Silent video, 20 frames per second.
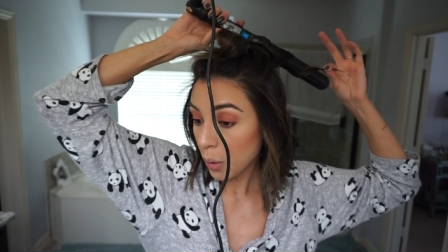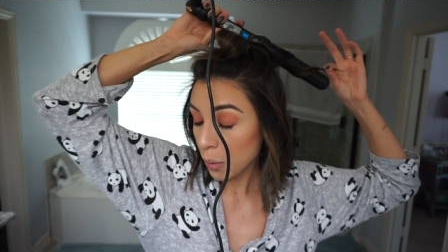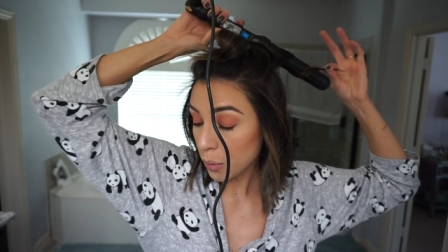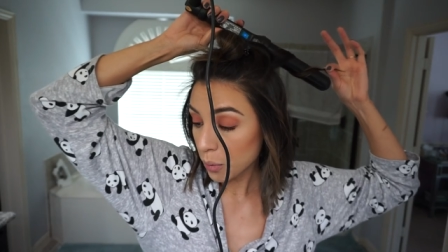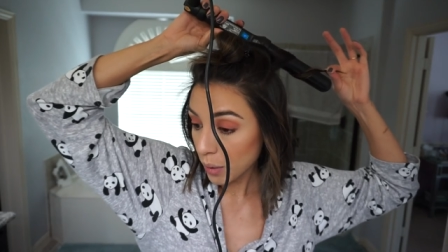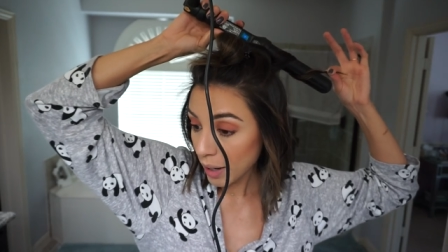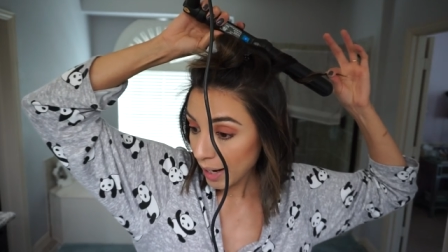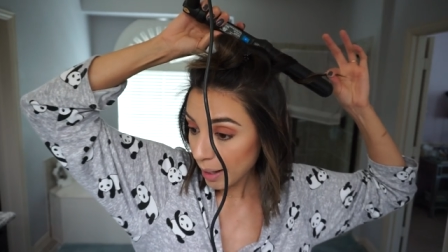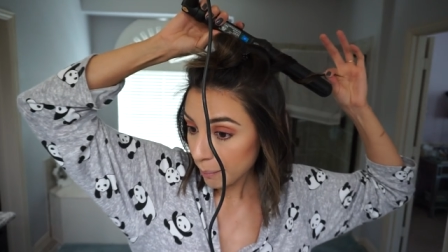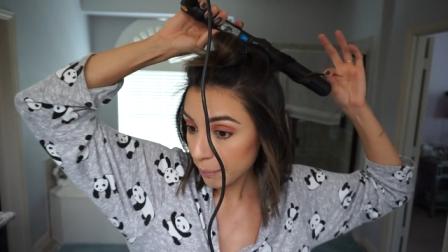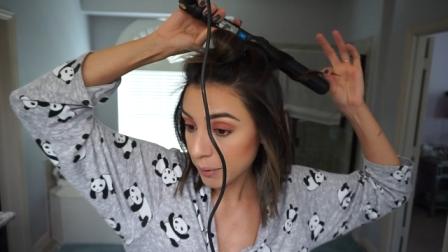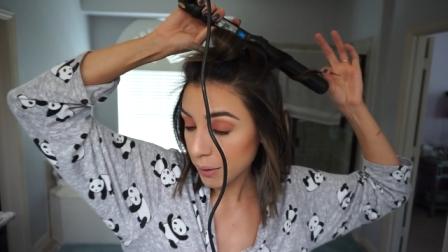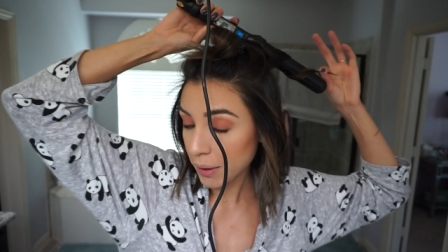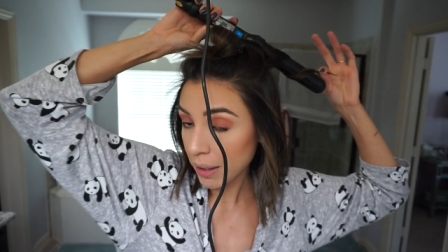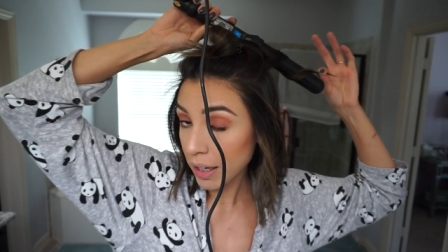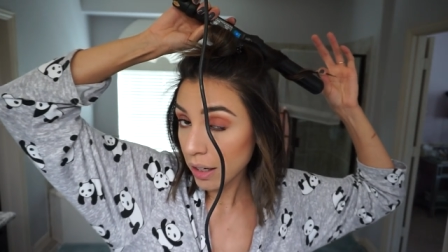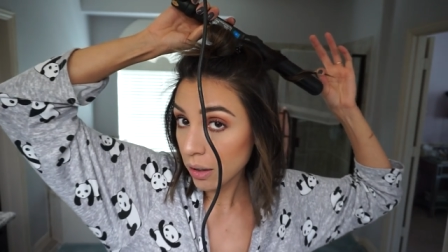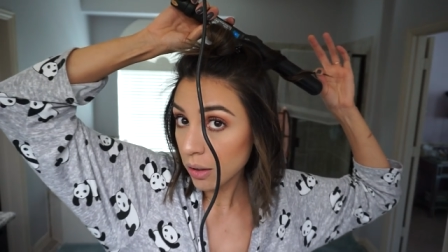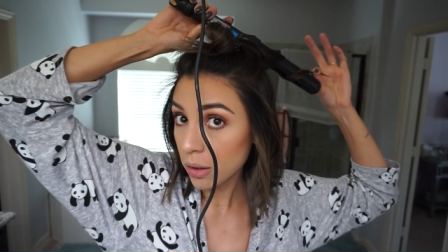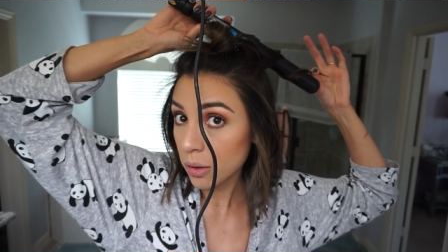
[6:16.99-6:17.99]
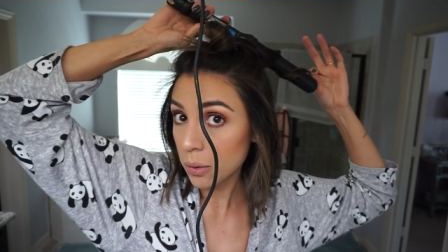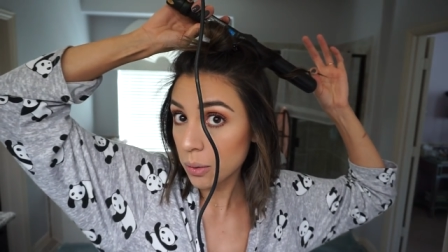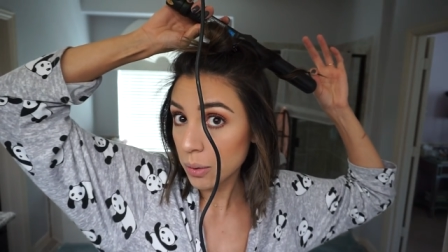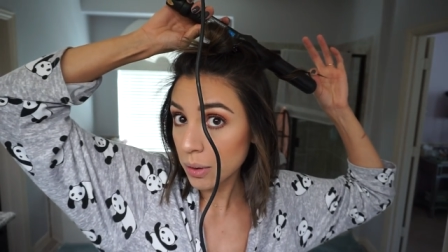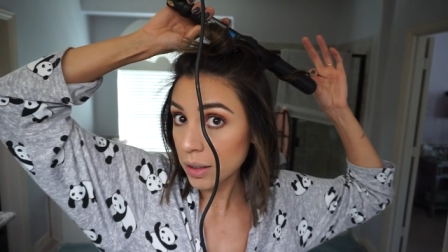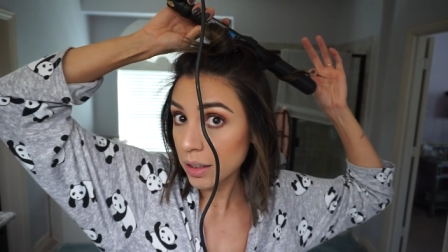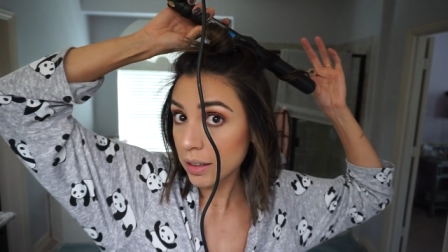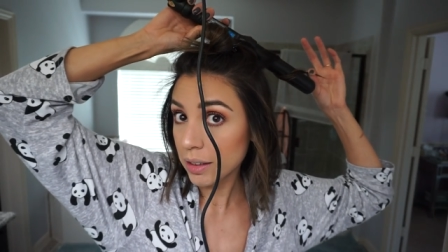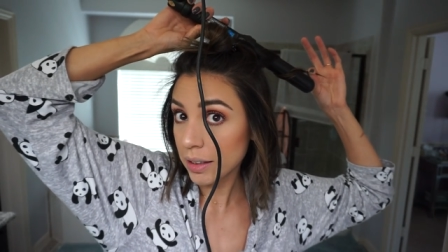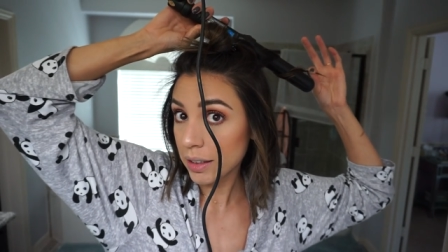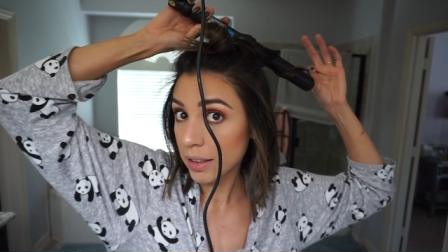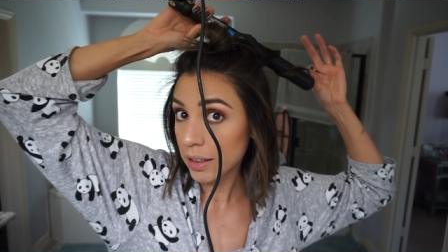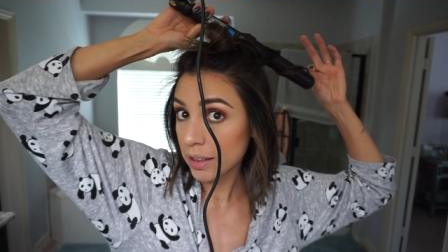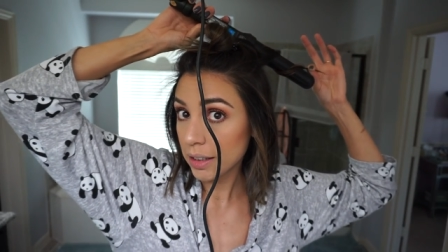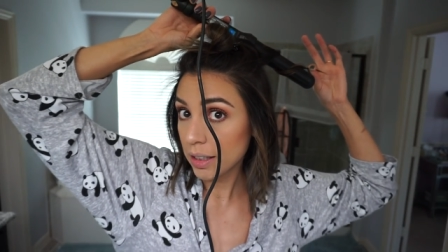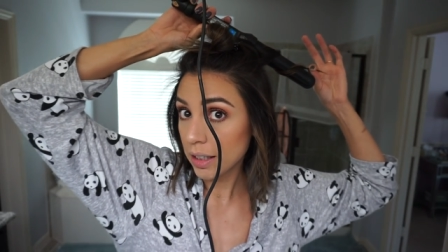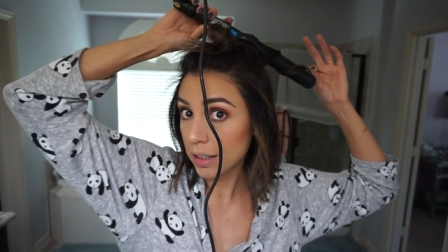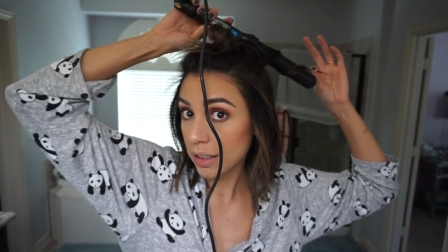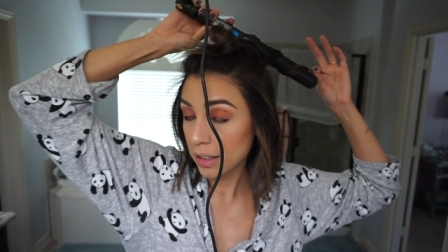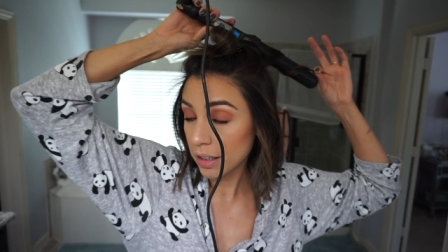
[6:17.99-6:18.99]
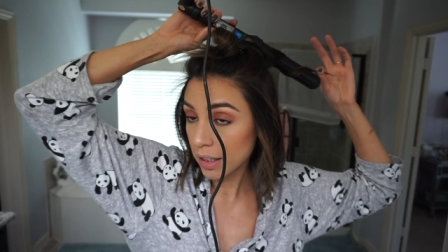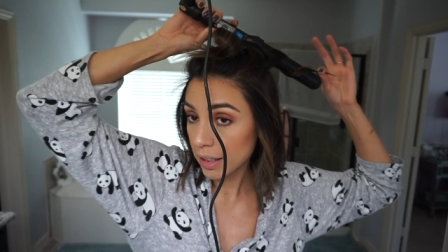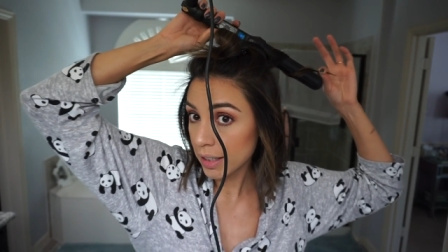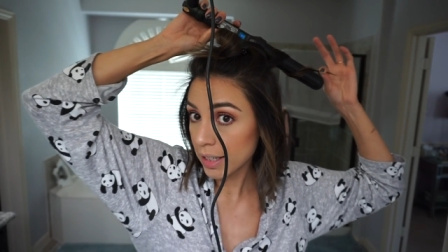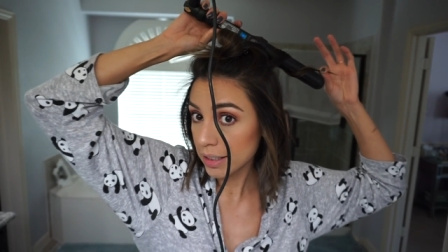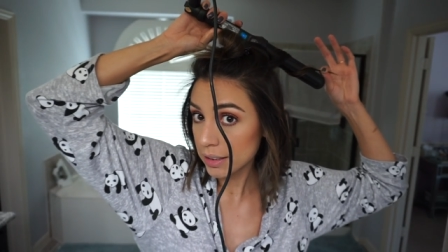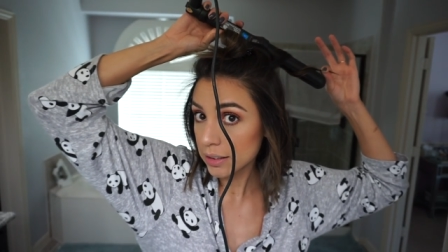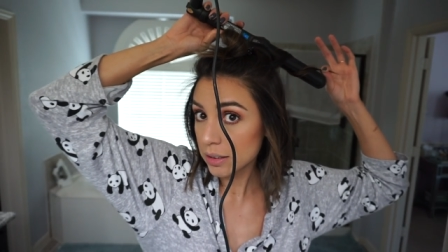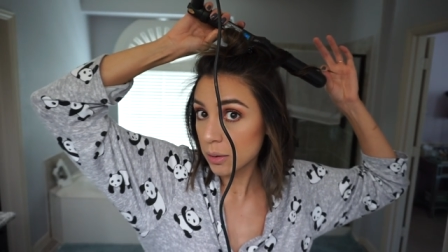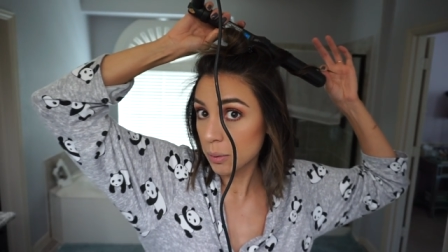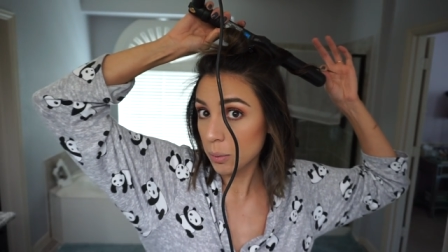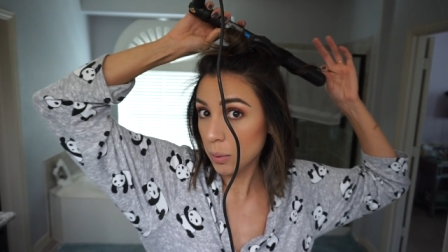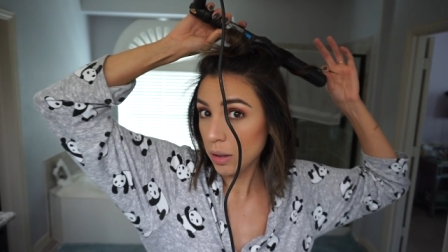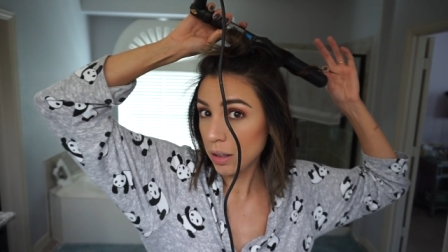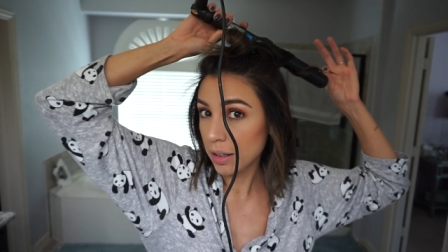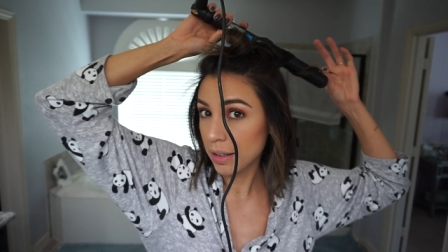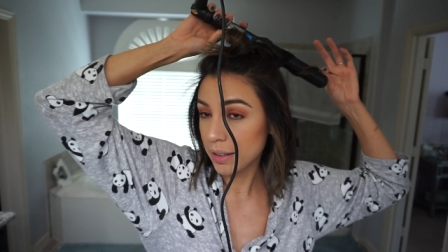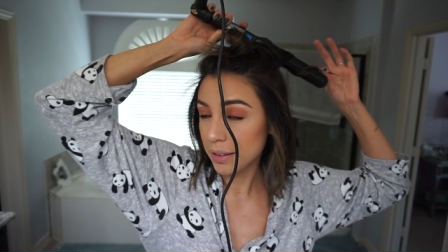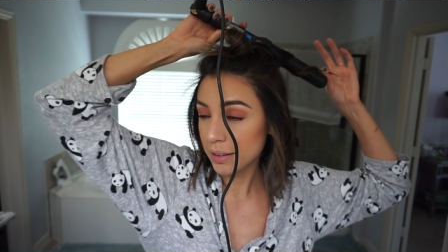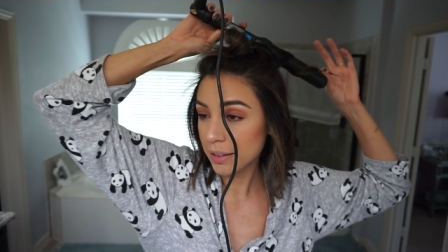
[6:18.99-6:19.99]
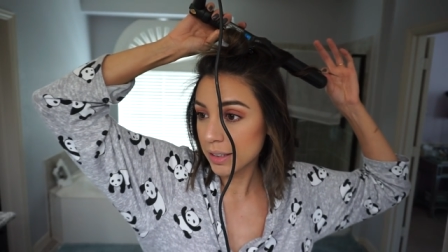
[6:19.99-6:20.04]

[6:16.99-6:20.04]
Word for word: wrap your hair accordingly against the wand.